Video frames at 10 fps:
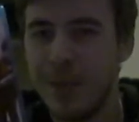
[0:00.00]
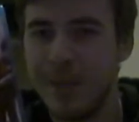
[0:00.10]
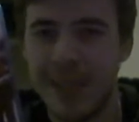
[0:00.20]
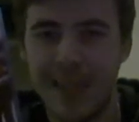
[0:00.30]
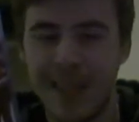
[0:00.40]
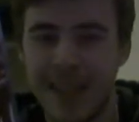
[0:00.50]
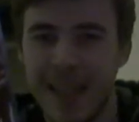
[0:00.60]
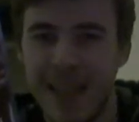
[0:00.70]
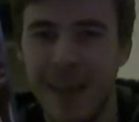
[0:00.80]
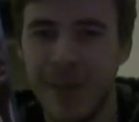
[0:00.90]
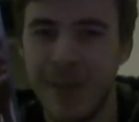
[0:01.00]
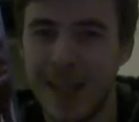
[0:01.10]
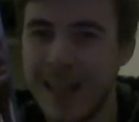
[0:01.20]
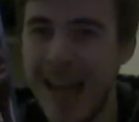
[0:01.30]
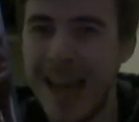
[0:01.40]
women to keep them
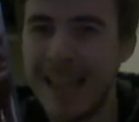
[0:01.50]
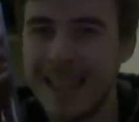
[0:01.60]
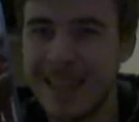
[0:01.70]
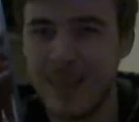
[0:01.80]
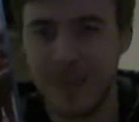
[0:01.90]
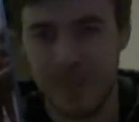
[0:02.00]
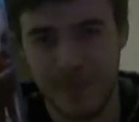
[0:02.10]
in cages,